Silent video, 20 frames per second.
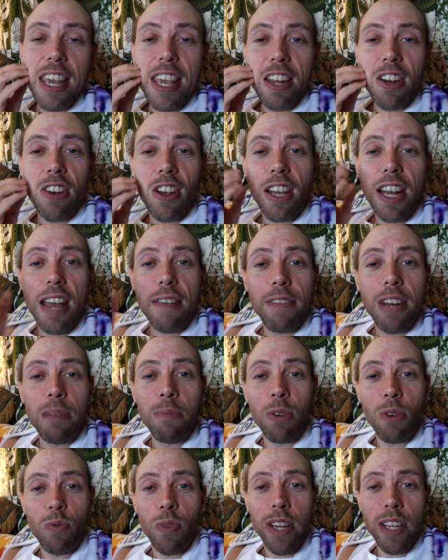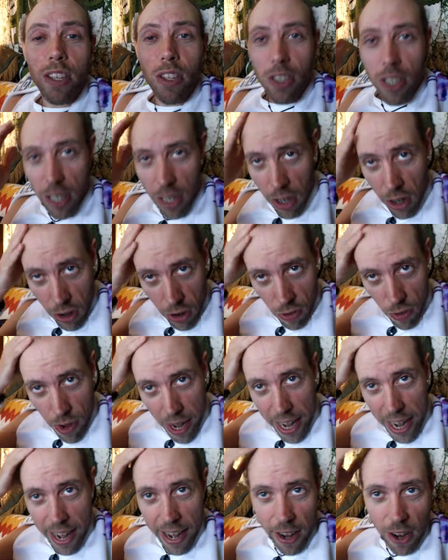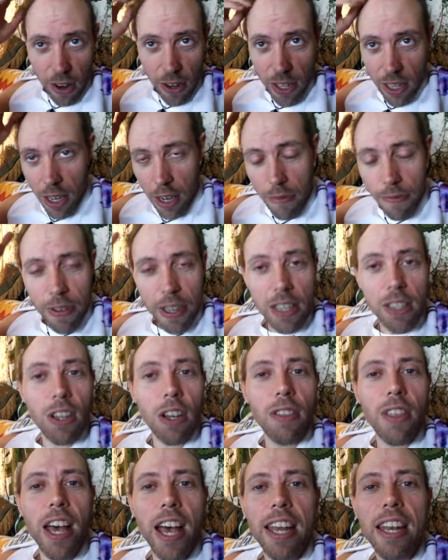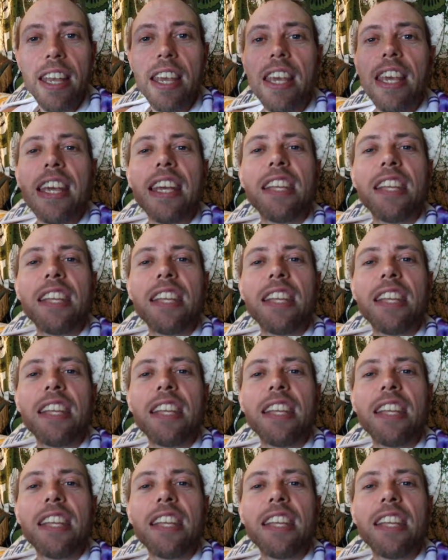You're not going to have any more wrinkles in your gray hair. It's going to fix all that.